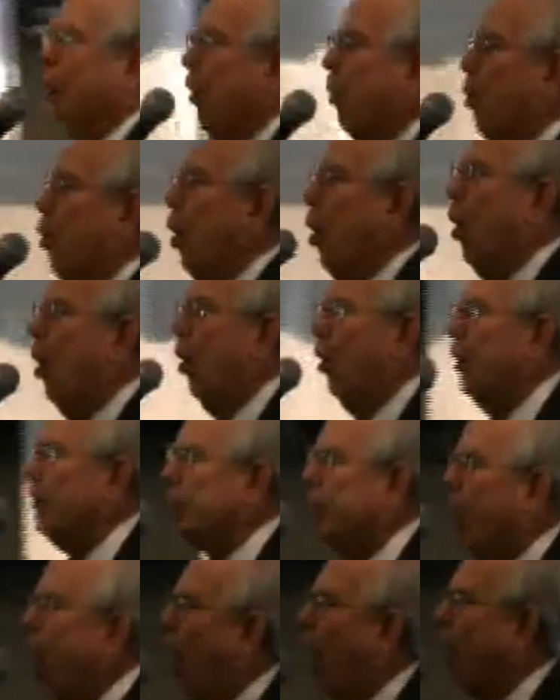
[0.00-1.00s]
the
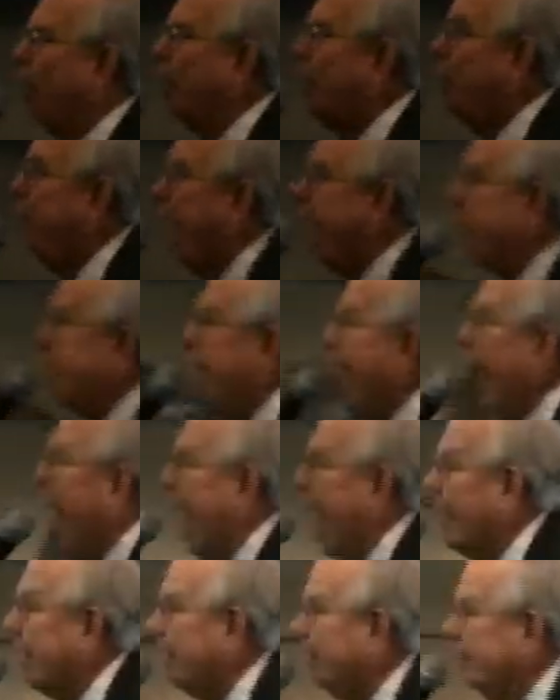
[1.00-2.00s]
wolves off of my
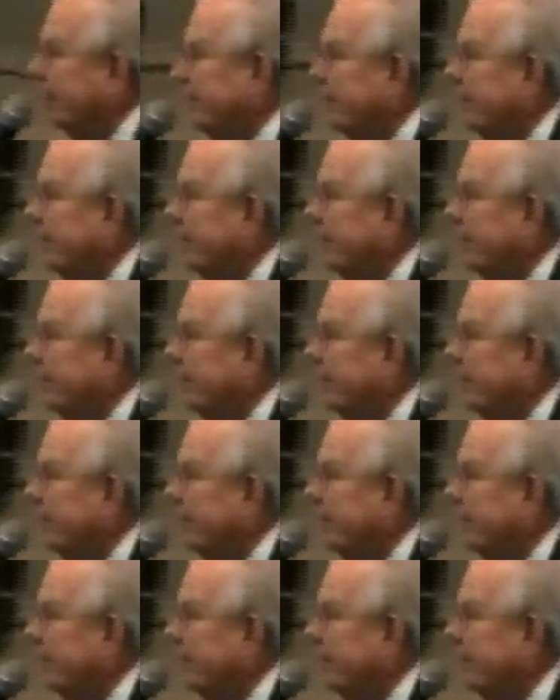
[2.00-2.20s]
back.